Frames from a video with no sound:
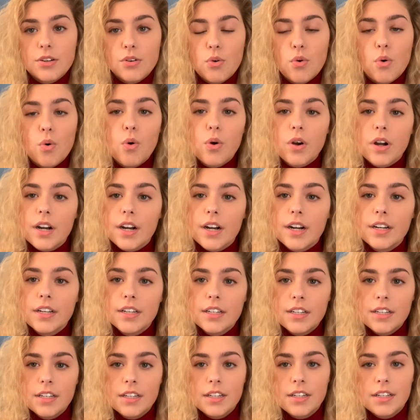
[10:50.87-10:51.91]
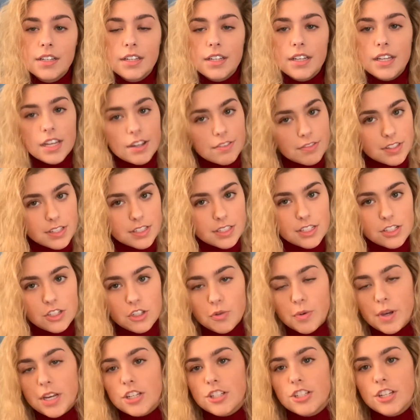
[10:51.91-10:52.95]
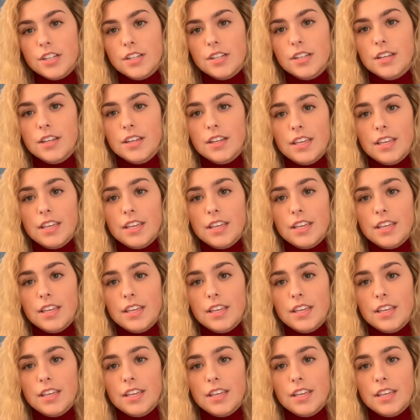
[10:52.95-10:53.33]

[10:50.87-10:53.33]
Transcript: Or if the situation